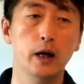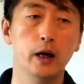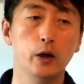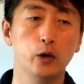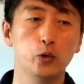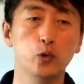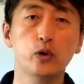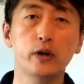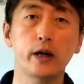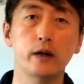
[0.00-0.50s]

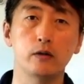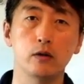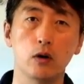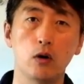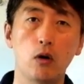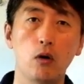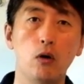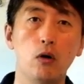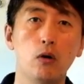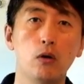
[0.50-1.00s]
you can
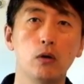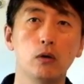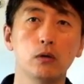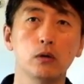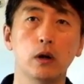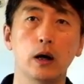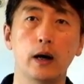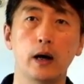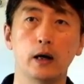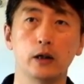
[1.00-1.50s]
all
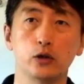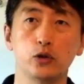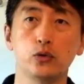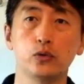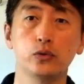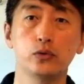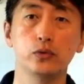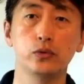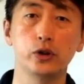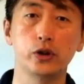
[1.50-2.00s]

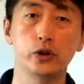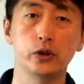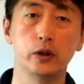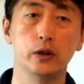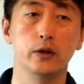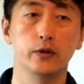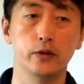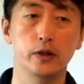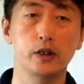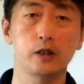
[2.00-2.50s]
use
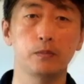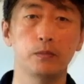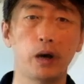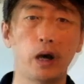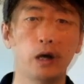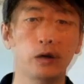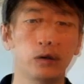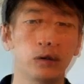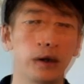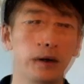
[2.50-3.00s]
this
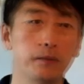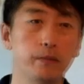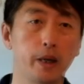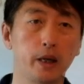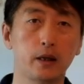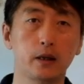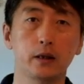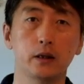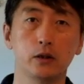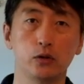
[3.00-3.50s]
model and
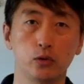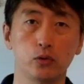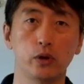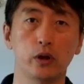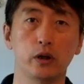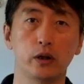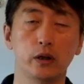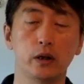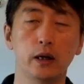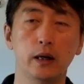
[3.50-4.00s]
make
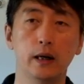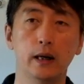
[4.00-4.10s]
your